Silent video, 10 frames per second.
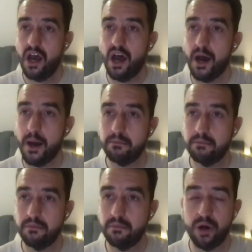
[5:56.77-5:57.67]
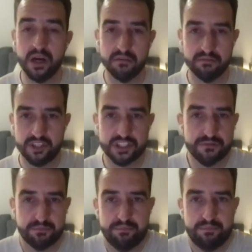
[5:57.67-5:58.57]
But just
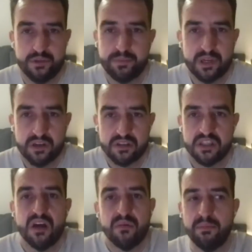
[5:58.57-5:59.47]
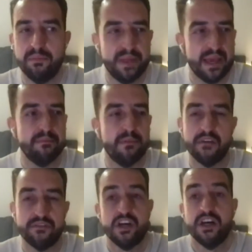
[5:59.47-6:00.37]
because, you know, they
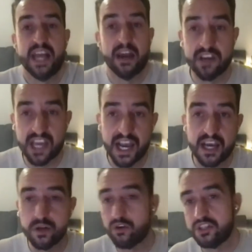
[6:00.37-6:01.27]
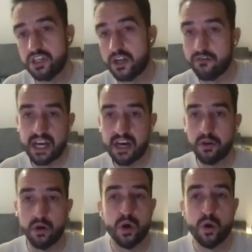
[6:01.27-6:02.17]
might have signed Harry Kane or Cristiano
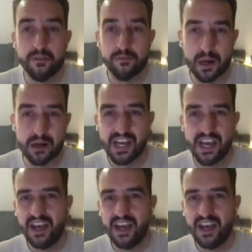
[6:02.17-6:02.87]
Ronaldo or whoever else,